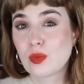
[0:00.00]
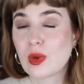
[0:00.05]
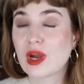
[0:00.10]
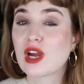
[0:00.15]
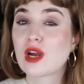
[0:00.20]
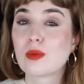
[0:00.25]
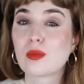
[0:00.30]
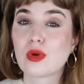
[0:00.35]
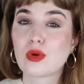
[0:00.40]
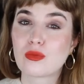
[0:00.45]

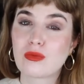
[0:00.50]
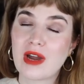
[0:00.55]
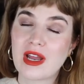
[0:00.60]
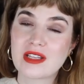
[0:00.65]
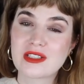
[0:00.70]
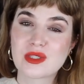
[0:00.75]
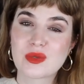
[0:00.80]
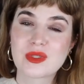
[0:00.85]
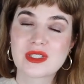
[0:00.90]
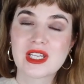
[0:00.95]
wearable red.
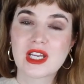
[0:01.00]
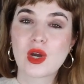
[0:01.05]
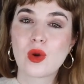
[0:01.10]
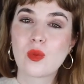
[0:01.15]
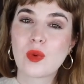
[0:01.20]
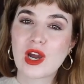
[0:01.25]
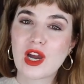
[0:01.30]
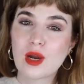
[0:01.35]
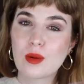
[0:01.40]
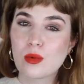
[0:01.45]
So it's like a
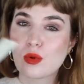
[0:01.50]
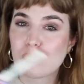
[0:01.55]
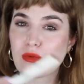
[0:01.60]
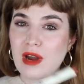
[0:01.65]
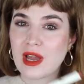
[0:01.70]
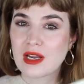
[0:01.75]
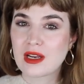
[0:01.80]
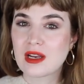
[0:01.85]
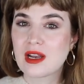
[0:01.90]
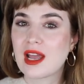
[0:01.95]
wearable
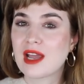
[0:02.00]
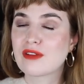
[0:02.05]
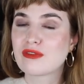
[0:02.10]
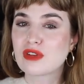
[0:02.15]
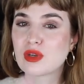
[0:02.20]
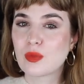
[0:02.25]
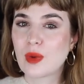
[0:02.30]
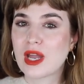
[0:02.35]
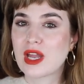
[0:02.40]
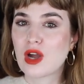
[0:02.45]
red in
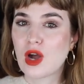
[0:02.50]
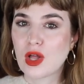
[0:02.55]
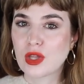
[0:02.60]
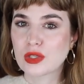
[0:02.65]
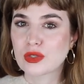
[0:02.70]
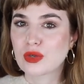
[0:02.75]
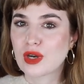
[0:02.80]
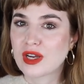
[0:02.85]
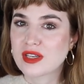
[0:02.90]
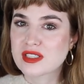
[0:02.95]
every way all
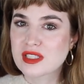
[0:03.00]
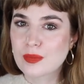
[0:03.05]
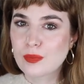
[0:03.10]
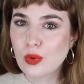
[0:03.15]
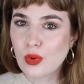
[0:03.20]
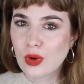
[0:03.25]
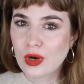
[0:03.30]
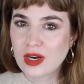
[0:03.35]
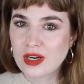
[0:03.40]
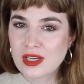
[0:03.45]
across the
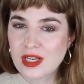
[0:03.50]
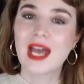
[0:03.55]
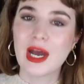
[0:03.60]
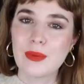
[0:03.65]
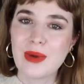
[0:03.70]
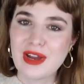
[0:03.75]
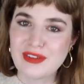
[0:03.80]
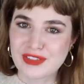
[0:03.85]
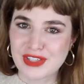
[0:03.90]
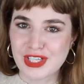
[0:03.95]
board.
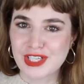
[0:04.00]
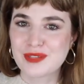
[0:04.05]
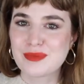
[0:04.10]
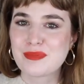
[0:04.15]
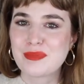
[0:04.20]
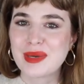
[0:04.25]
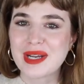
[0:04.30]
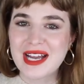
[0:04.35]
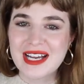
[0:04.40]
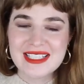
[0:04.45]
However,
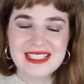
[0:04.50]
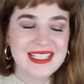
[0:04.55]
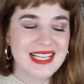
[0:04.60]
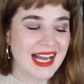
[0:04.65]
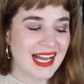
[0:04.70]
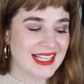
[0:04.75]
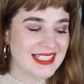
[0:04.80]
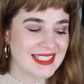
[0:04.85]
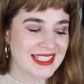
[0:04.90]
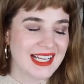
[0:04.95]
because it
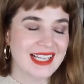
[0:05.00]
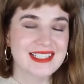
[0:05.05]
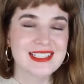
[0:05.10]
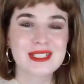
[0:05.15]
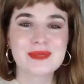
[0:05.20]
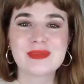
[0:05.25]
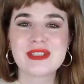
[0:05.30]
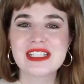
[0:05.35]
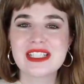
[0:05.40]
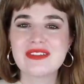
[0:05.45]
has that
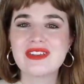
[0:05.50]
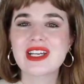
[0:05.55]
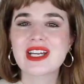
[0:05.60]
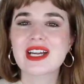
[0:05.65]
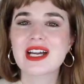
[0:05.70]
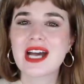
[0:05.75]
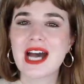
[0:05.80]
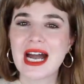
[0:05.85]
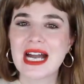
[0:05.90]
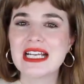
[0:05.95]
specific
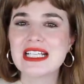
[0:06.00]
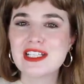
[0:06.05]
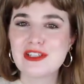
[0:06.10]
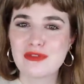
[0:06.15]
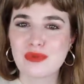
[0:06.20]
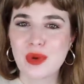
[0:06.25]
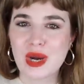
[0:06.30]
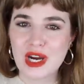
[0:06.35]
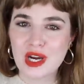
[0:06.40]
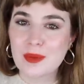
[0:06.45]
kind of
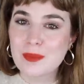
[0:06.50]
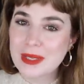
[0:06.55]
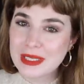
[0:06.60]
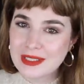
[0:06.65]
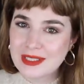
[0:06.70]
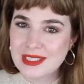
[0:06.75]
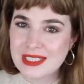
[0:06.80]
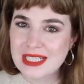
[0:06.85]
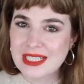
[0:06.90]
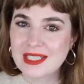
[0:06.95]

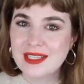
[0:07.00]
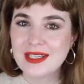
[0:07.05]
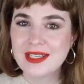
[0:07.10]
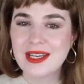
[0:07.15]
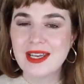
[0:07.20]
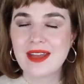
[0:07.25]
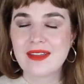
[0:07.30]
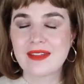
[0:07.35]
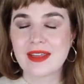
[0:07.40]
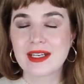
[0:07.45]
wearability
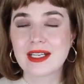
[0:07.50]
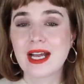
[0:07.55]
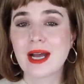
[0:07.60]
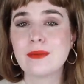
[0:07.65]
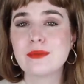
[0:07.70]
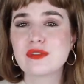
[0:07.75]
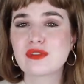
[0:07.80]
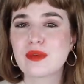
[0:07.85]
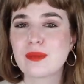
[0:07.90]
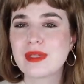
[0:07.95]
that
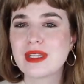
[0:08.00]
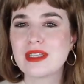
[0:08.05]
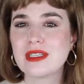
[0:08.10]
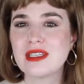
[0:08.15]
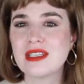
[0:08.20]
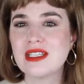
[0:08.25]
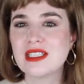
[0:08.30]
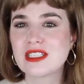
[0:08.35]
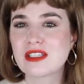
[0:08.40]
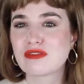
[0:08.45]
comes from the
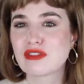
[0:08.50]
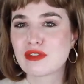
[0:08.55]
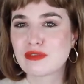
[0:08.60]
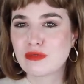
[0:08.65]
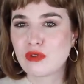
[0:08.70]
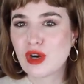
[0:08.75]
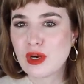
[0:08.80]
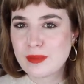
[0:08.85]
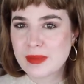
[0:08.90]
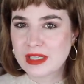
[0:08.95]
ease of the
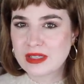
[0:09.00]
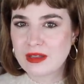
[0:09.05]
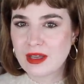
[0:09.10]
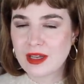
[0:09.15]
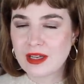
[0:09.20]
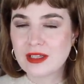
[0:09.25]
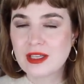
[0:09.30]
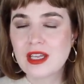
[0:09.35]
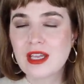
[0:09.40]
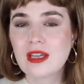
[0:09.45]

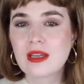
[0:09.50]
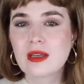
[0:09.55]
formula,